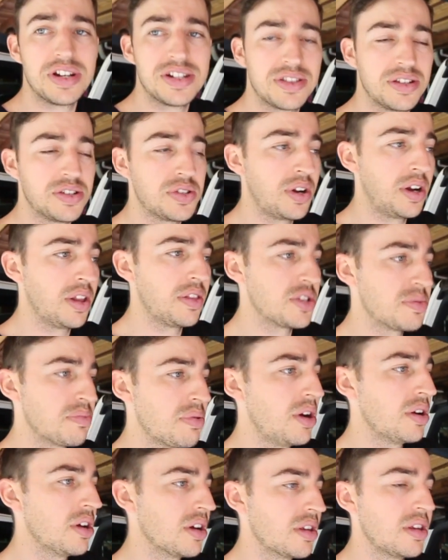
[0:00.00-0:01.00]
years designing this
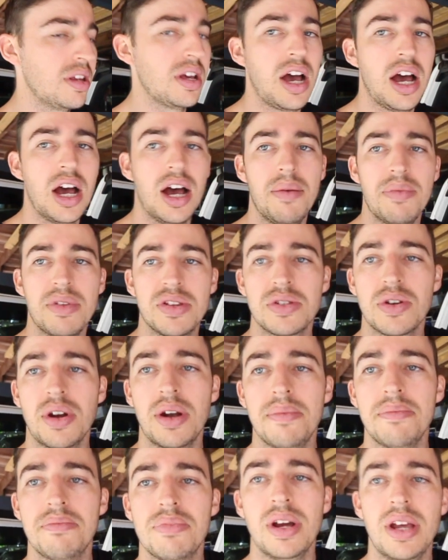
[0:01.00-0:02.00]
product that's going
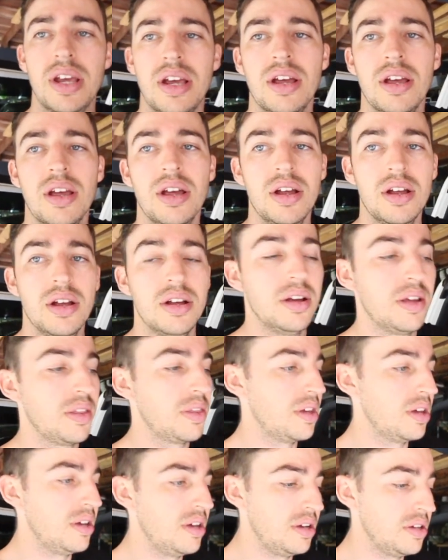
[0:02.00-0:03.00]
to bring
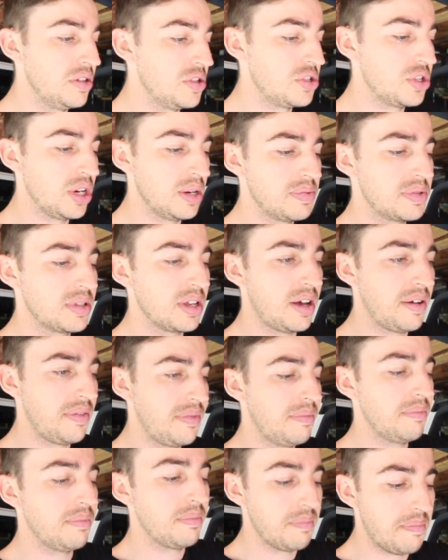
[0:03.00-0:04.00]
the Jeep stuff
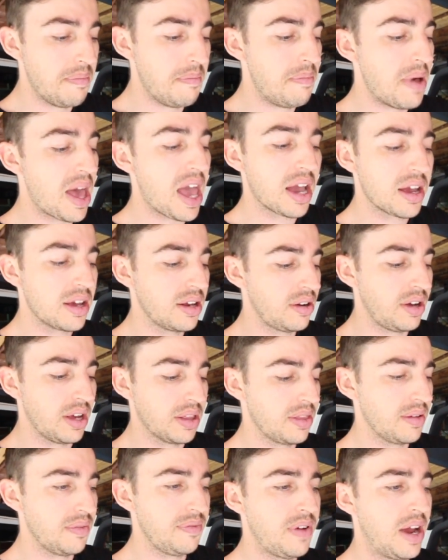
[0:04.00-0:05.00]
back,
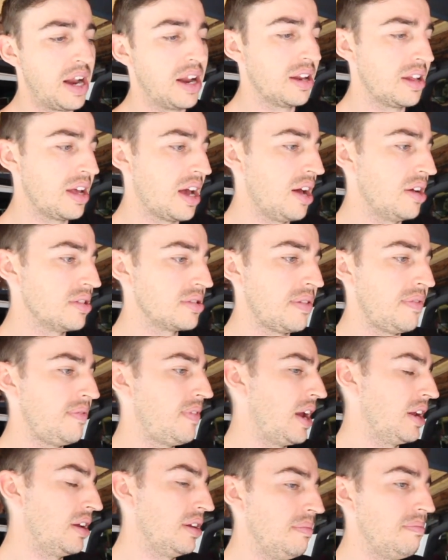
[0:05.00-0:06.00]
like the faded guards, the
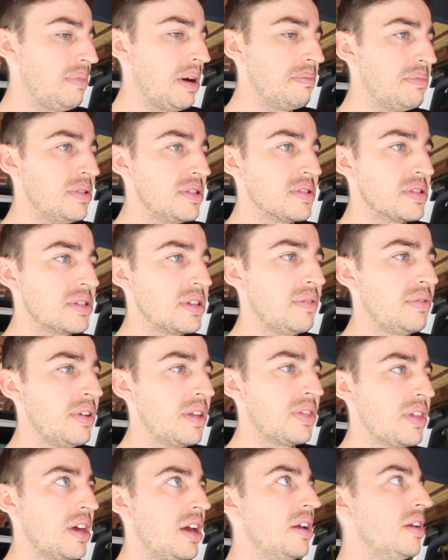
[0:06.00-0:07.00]
faded bumpers and stuff
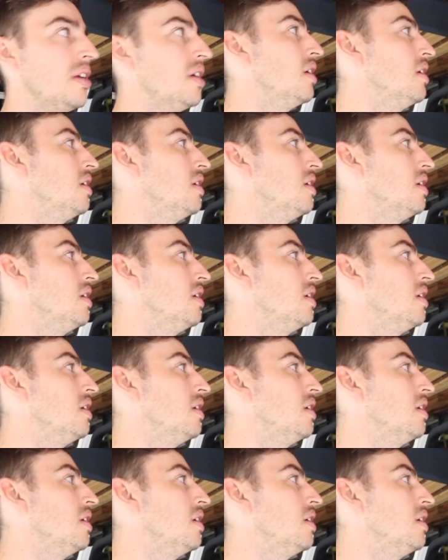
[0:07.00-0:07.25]
like that.